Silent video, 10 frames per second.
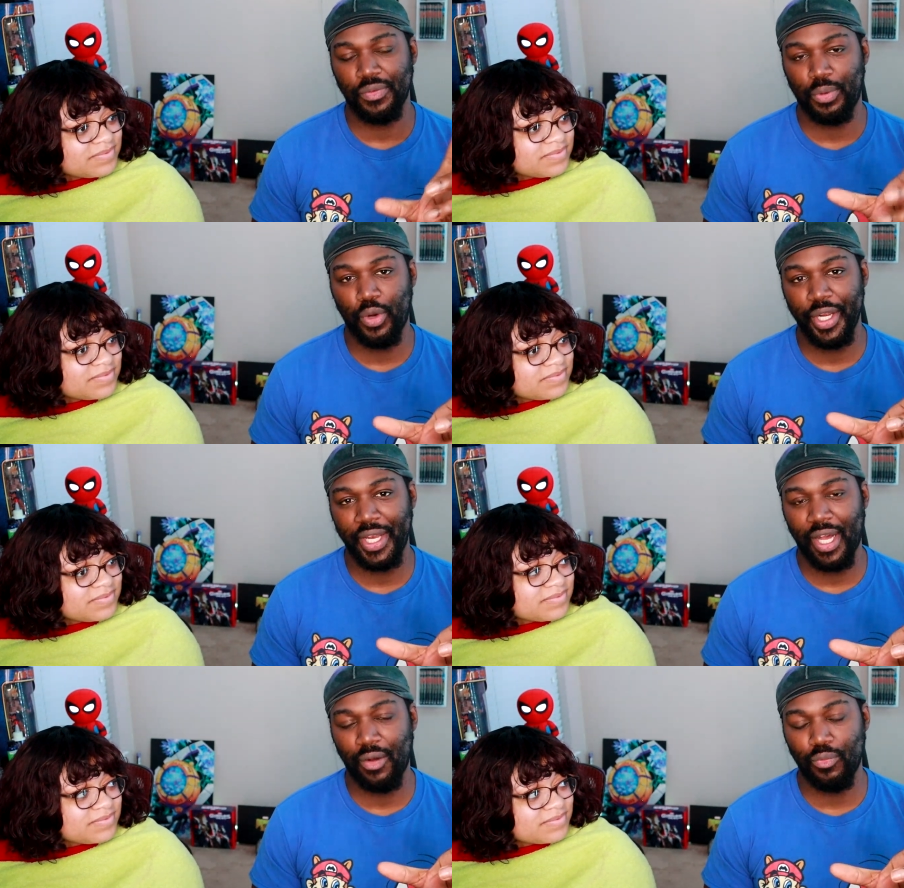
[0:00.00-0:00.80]
Speaker 1: for
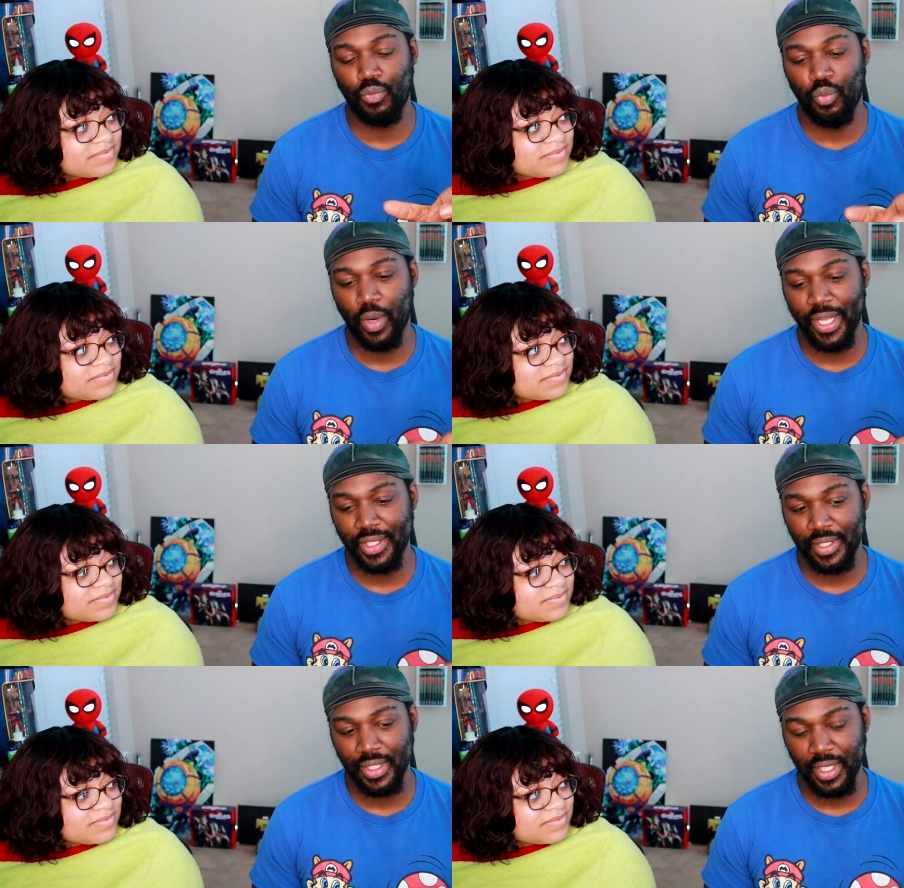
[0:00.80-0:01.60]
pointing out
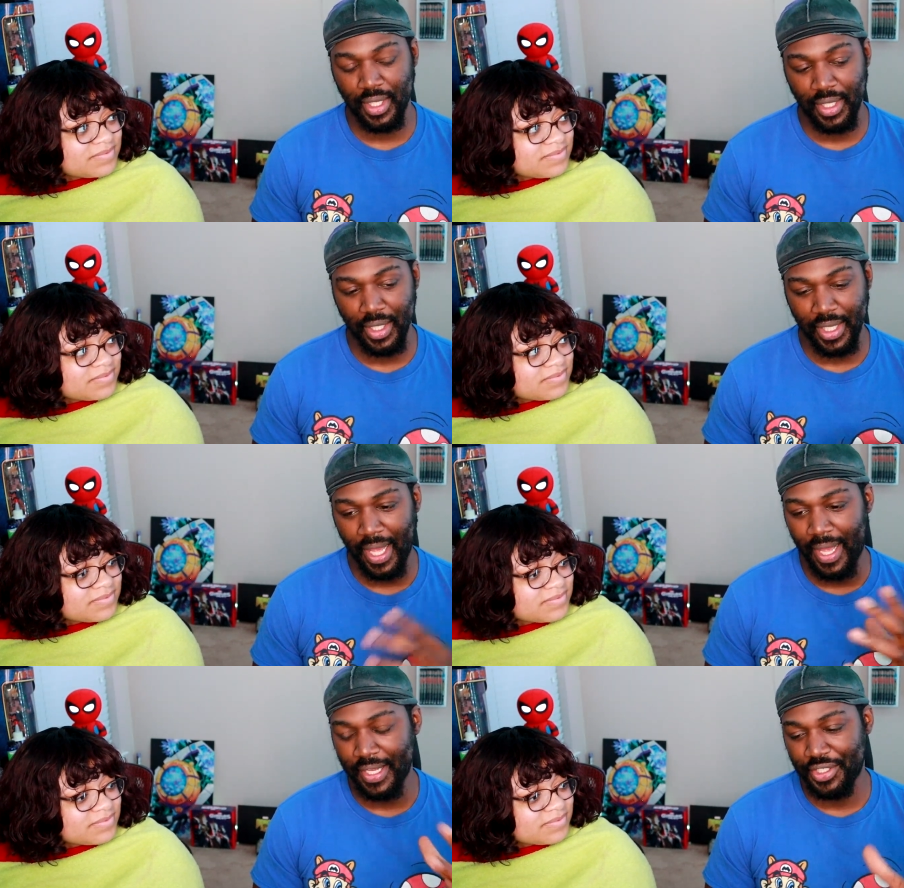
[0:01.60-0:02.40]
what the uh,
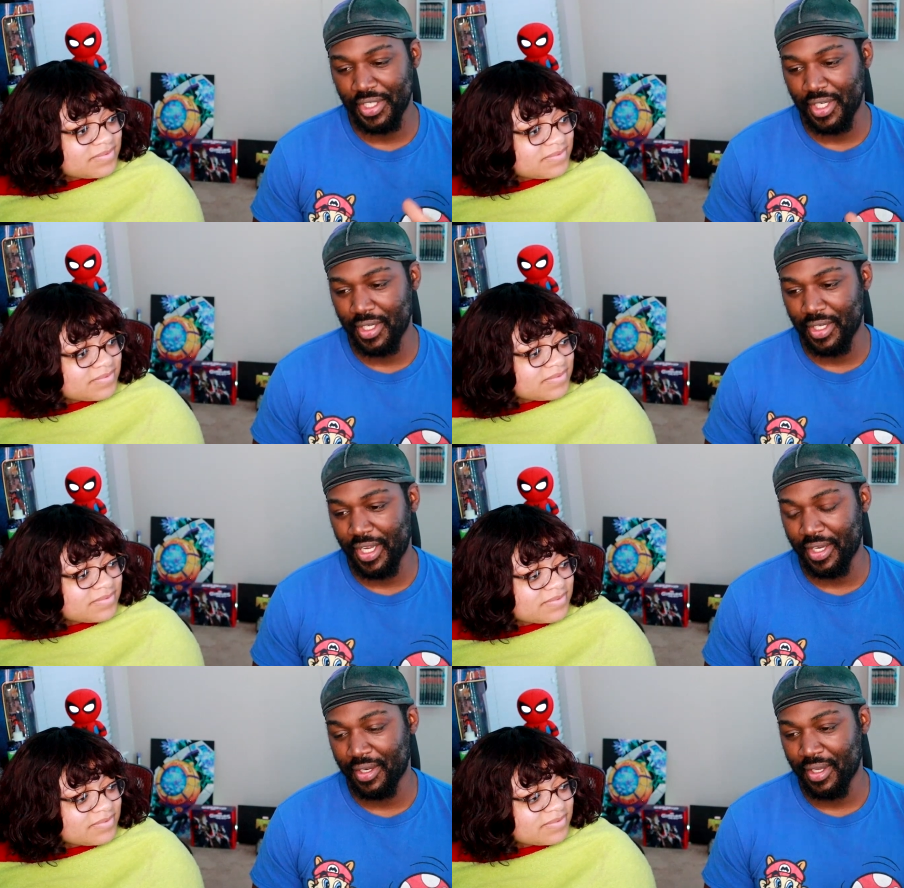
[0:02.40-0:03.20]
Kaijin
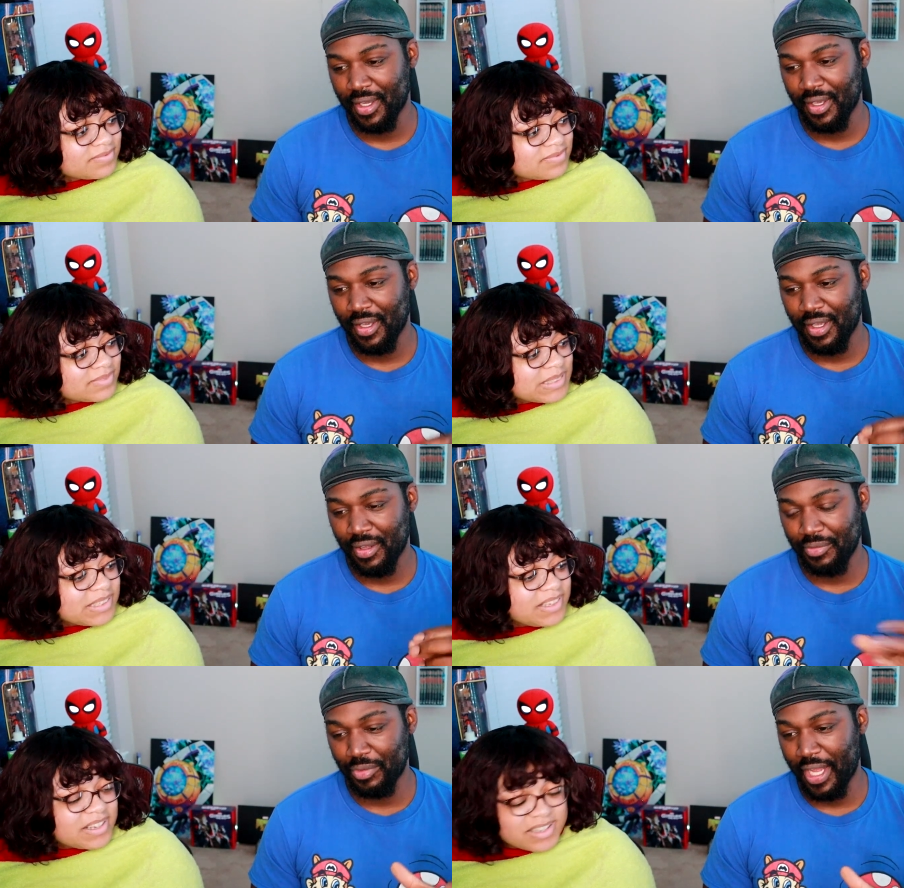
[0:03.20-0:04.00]
and
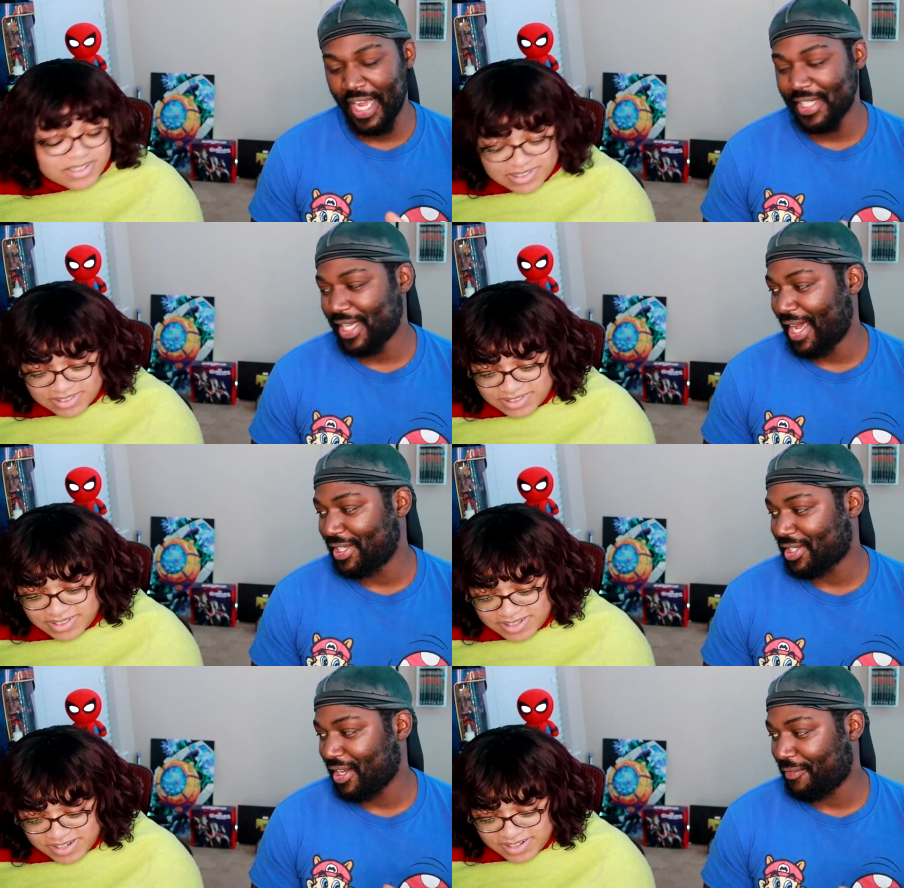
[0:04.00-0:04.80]
yeah, anti
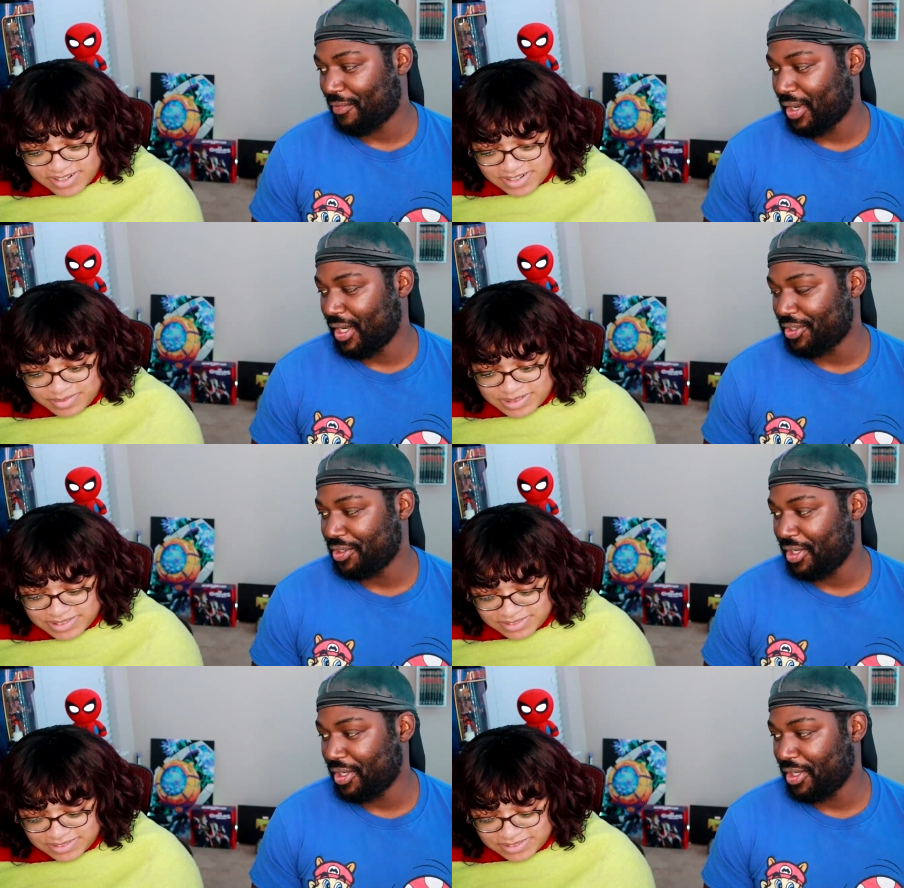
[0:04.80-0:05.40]
stuff was.